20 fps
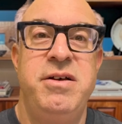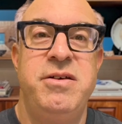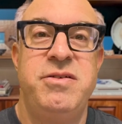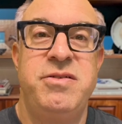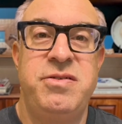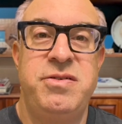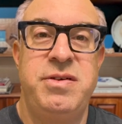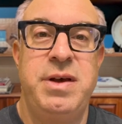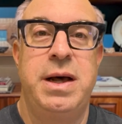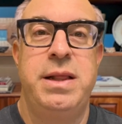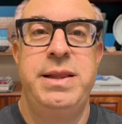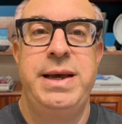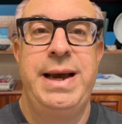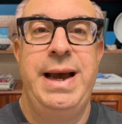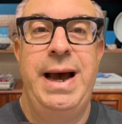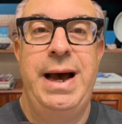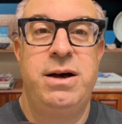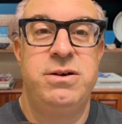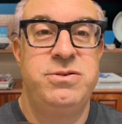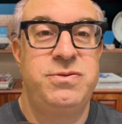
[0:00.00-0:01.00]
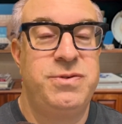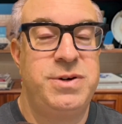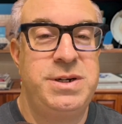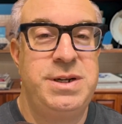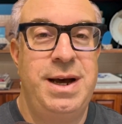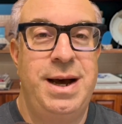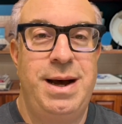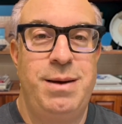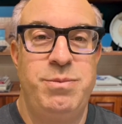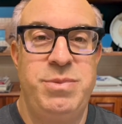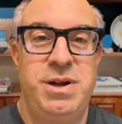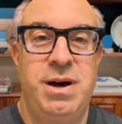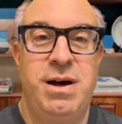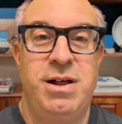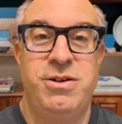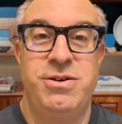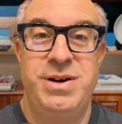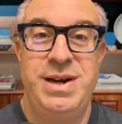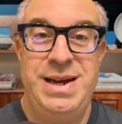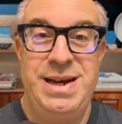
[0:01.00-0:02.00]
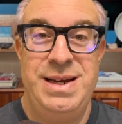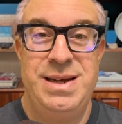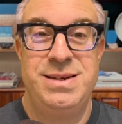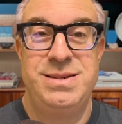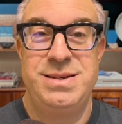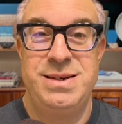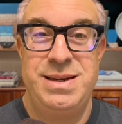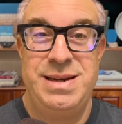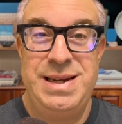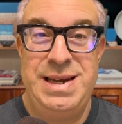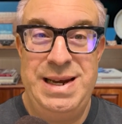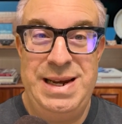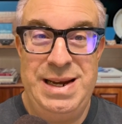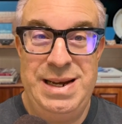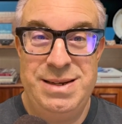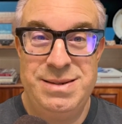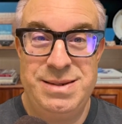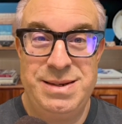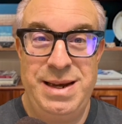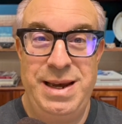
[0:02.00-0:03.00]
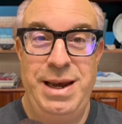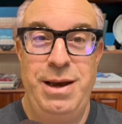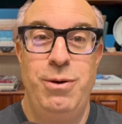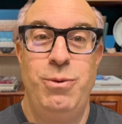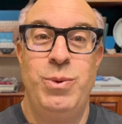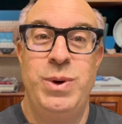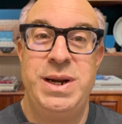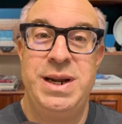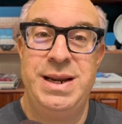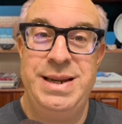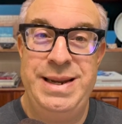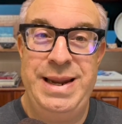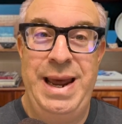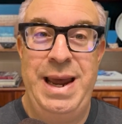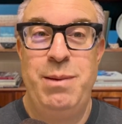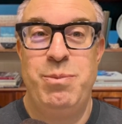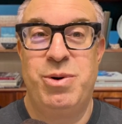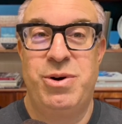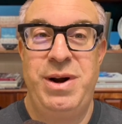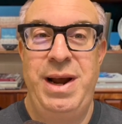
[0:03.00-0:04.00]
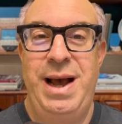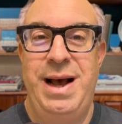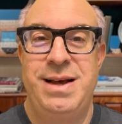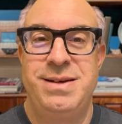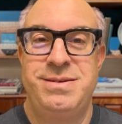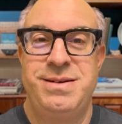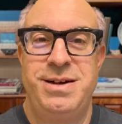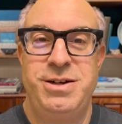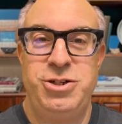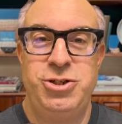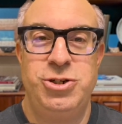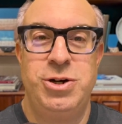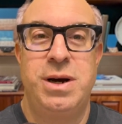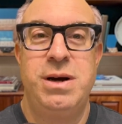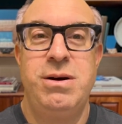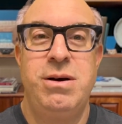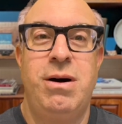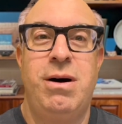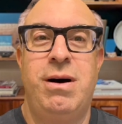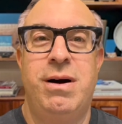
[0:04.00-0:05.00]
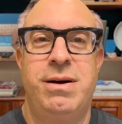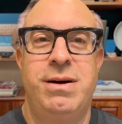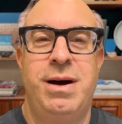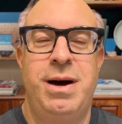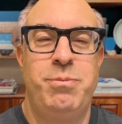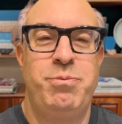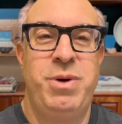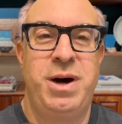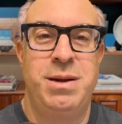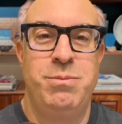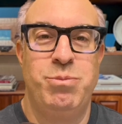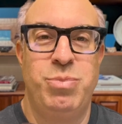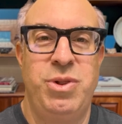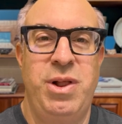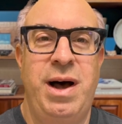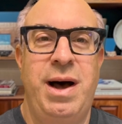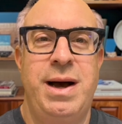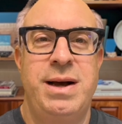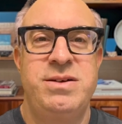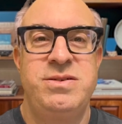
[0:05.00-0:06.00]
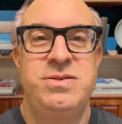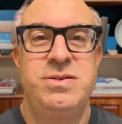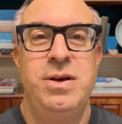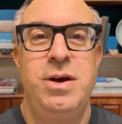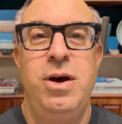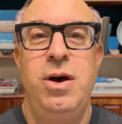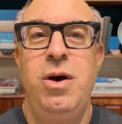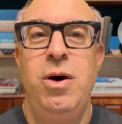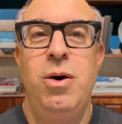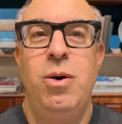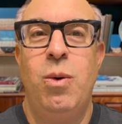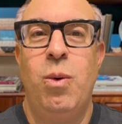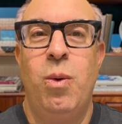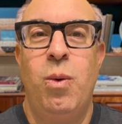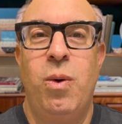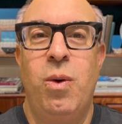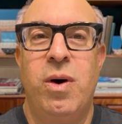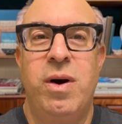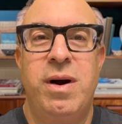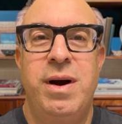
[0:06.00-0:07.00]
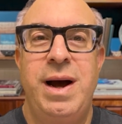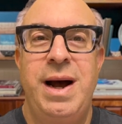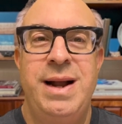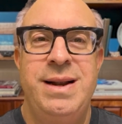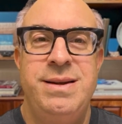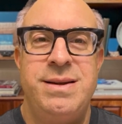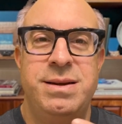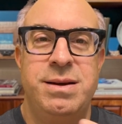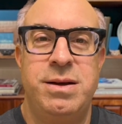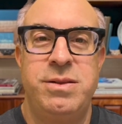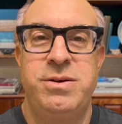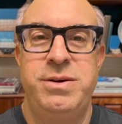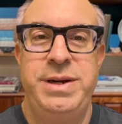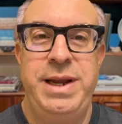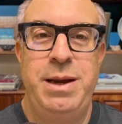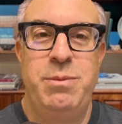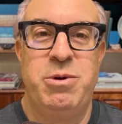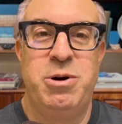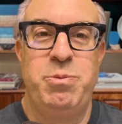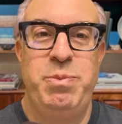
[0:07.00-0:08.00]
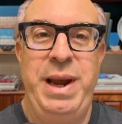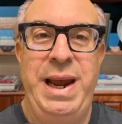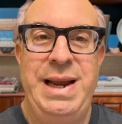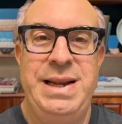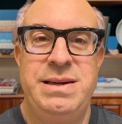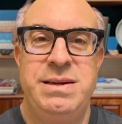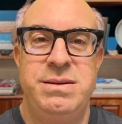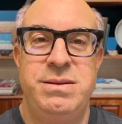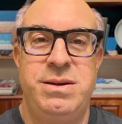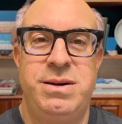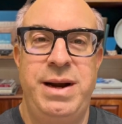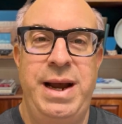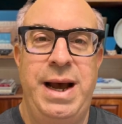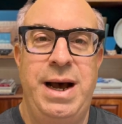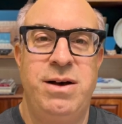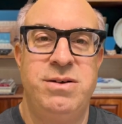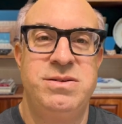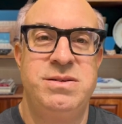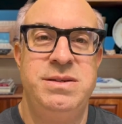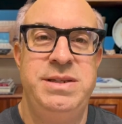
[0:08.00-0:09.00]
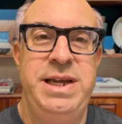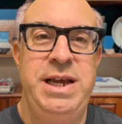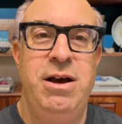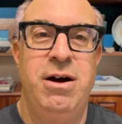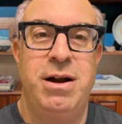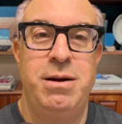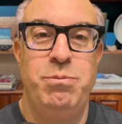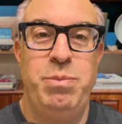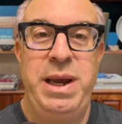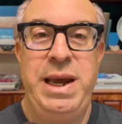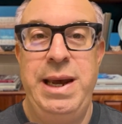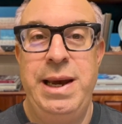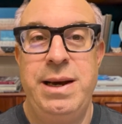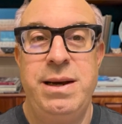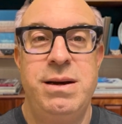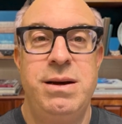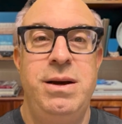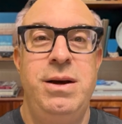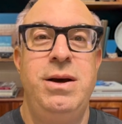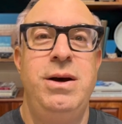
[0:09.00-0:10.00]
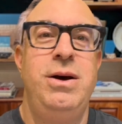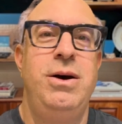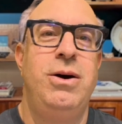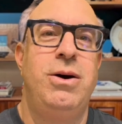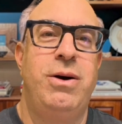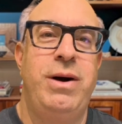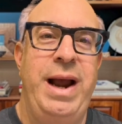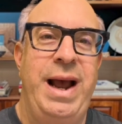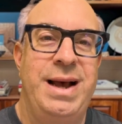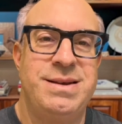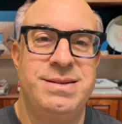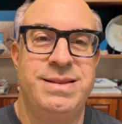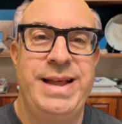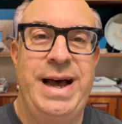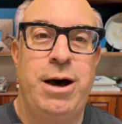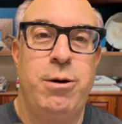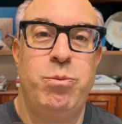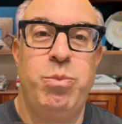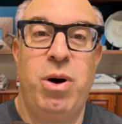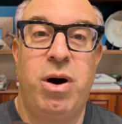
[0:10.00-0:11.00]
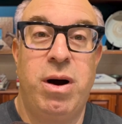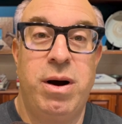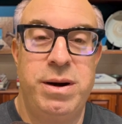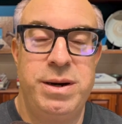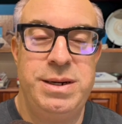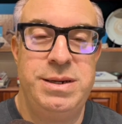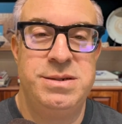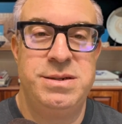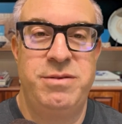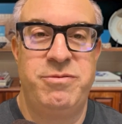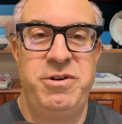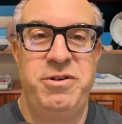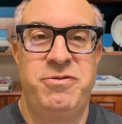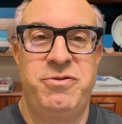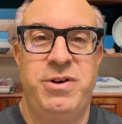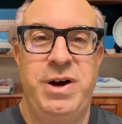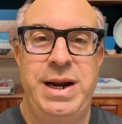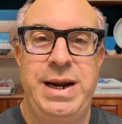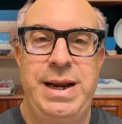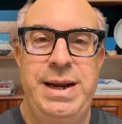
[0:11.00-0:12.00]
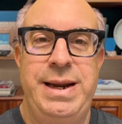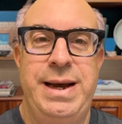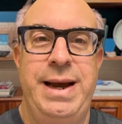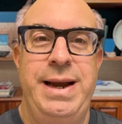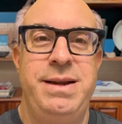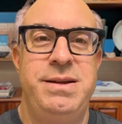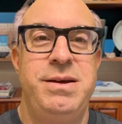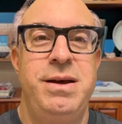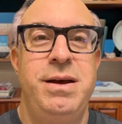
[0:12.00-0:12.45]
Selling a house for top dollar isn't easy when a neighbor has a junk car up on blocks, or another neighbor painted their house neon pink, or has loud parties every Friday night.